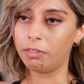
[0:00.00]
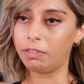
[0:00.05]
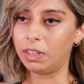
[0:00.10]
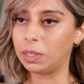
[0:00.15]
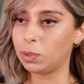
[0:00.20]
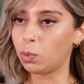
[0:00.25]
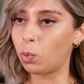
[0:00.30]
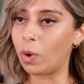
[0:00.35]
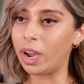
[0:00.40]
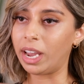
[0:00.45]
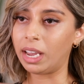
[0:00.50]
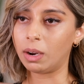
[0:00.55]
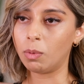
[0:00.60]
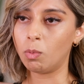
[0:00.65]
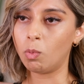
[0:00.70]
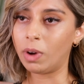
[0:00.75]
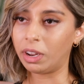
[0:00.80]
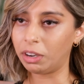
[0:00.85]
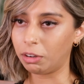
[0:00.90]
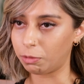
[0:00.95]
of these weird
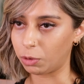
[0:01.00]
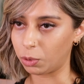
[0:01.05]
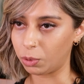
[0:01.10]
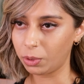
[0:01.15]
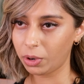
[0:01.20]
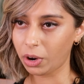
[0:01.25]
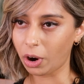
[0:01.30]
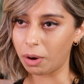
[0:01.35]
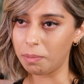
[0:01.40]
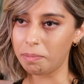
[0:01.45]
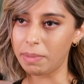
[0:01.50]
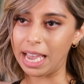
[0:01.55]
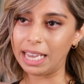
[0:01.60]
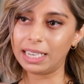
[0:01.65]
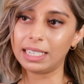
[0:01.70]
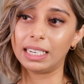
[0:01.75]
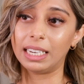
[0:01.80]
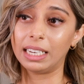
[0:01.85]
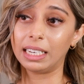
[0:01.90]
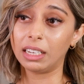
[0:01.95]
and wonderful coat
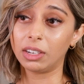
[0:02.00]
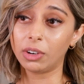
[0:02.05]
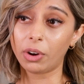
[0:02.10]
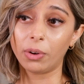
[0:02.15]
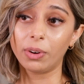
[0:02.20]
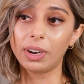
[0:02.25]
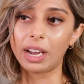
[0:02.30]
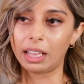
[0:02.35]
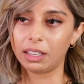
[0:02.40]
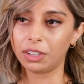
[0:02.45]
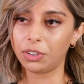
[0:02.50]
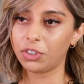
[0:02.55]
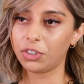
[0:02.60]
patterning and coat colour